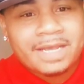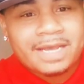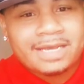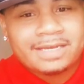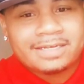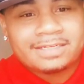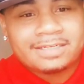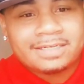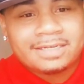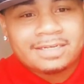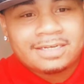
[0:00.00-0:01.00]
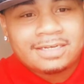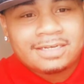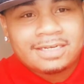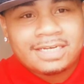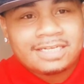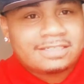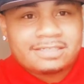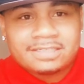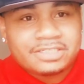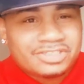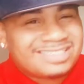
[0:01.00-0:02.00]
and
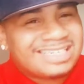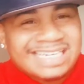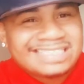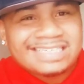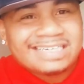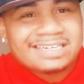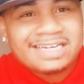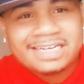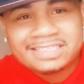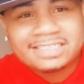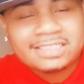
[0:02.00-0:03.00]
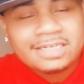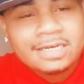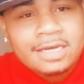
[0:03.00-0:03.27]
it's just an instant connection.